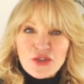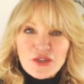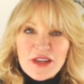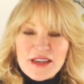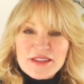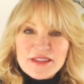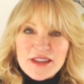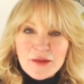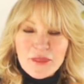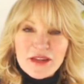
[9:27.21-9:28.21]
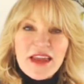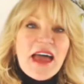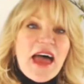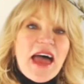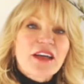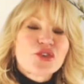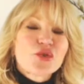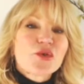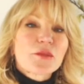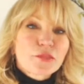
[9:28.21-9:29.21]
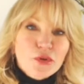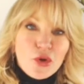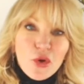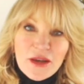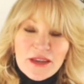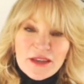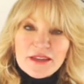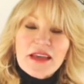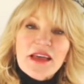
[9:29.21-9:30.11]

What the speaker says: your case statement, and you employ it,